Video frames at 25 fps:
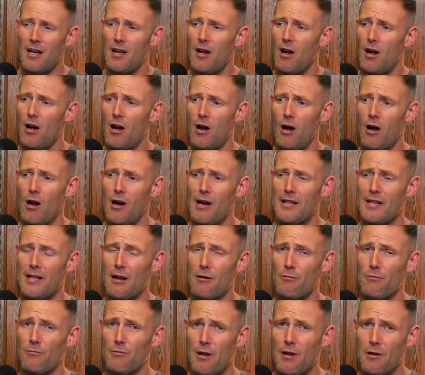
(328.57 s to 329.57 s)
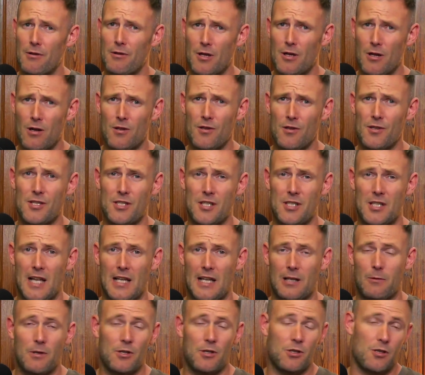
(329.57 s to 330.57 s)
I don't know the answer to that
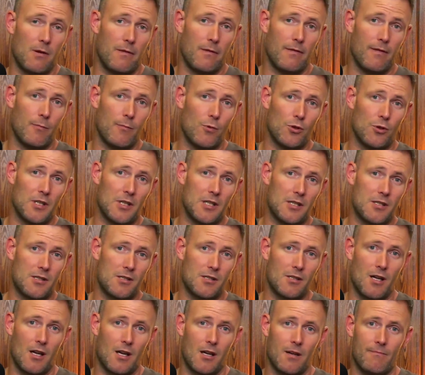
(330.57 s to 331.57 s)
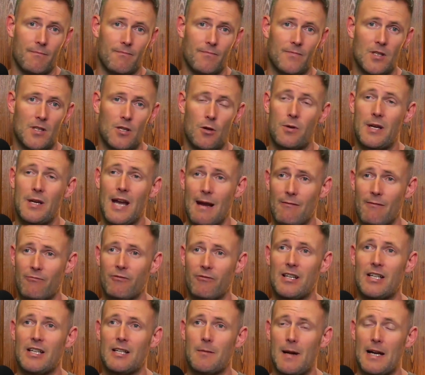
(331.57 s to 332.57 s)
question, if I'm honest. You can
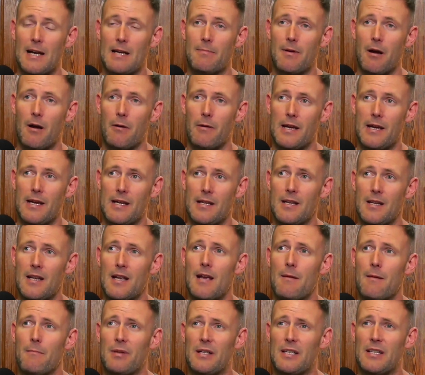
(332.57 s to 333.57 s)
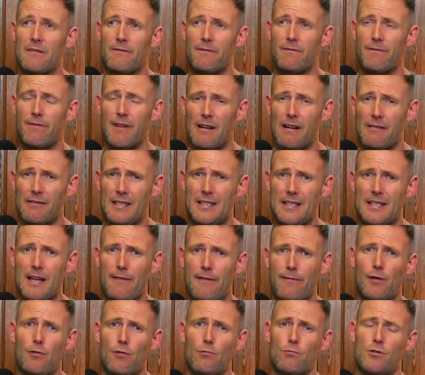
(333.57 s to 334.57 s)
reel a bait boat in, but it's very
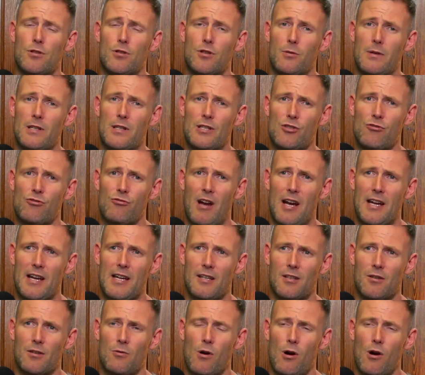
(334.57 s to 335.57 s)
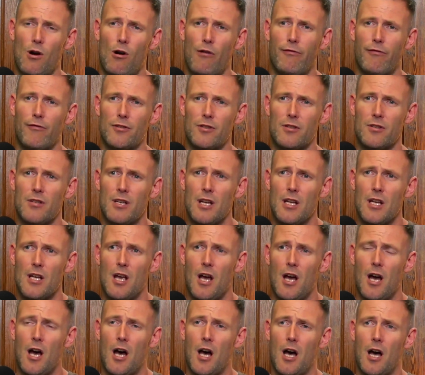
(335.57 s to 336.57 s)
difficult to do it straight, and quite often
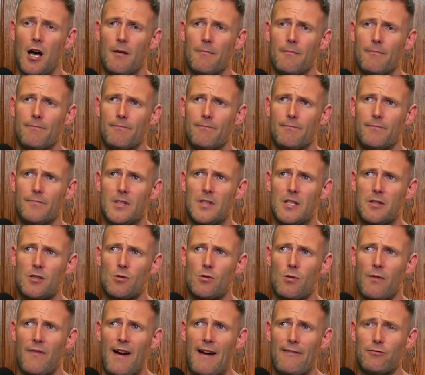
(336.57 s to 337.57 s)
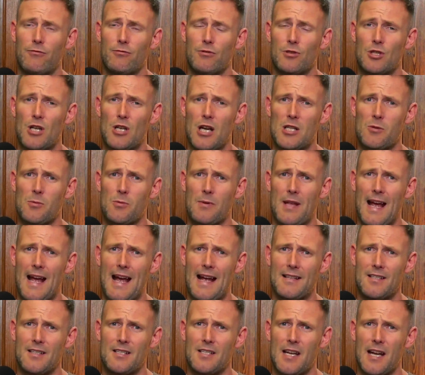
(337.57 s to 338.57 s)
you sort of have to adjust with the
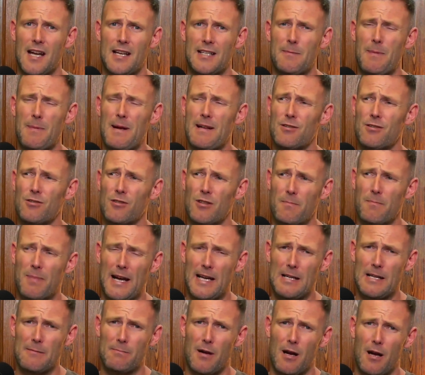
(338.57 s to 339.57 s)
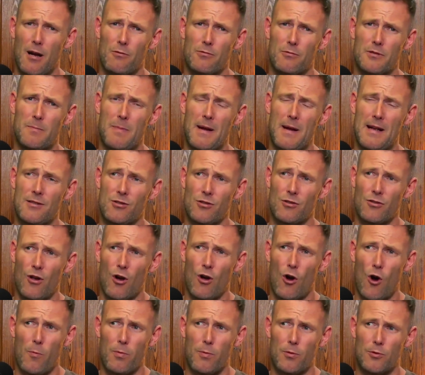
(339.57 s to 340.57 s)
handset. It depends on the bait boat, depends on the
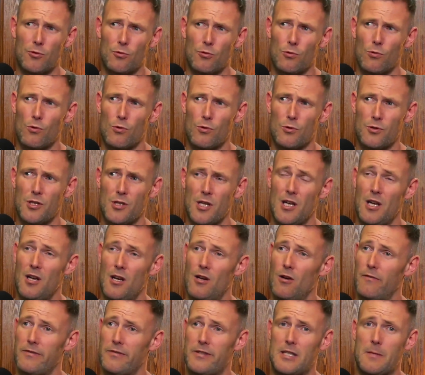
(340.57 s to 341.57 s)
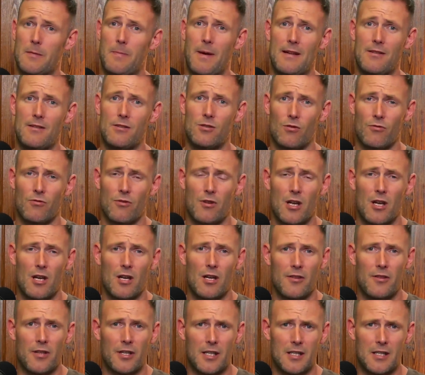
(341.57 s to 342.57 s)
hopper doors, obviously depends on
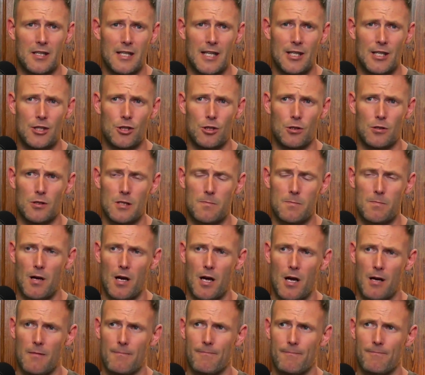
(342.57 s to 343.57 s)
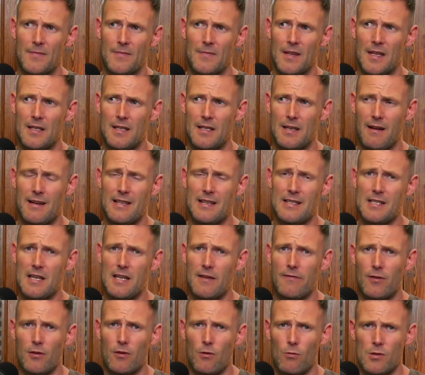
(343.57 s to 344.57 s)
the conditions, but yeah, it's
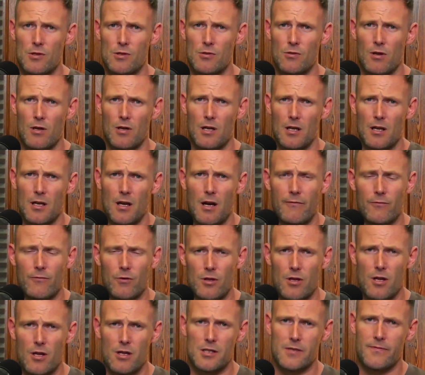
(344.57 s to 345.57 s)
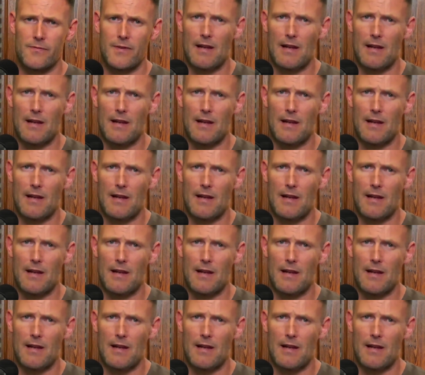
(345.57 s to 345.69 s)
difficult. It's not. I haven't got an answer for that,